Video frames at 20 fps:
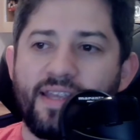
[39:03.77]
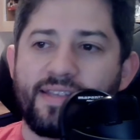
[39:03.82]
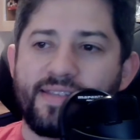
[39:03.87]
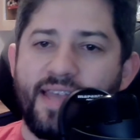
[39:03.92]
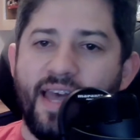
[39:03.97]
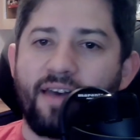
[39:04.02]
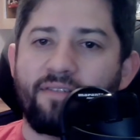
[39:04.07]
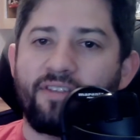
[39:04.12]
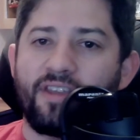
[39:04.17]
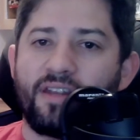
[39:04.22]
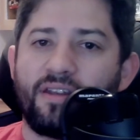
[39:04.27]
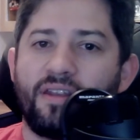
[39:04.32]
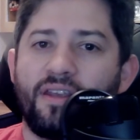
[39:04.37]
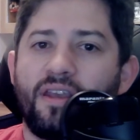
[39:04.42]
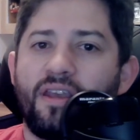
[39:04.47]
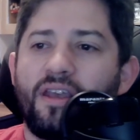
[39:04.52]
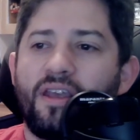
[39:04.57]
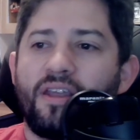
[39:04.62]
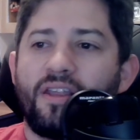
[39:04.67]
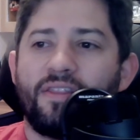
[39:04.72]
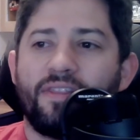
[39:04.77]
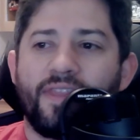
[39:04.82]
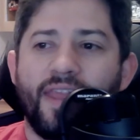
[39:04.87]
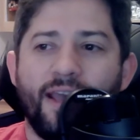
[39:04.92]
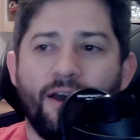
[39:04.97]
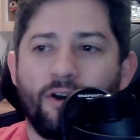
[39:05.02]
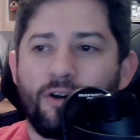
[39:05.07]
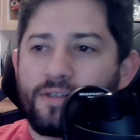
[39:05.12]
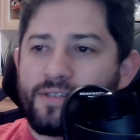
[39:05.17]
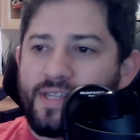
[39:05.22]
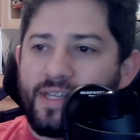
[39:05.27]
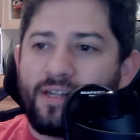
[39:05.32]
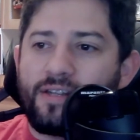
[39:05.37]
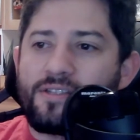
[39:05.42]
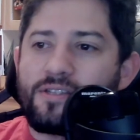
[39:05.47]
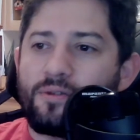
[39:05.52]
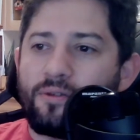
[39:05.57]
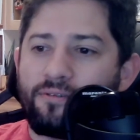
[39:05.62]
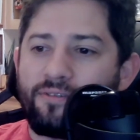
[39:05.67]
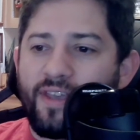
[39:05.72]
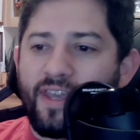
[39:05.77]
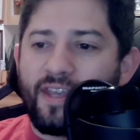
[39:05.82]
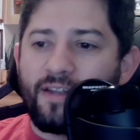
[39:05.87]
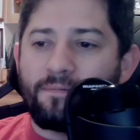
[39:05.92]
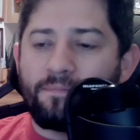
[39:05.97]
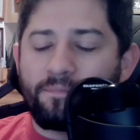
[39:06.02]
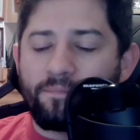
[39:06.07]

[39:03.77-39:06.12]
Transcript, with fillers: having, they all tended to evade.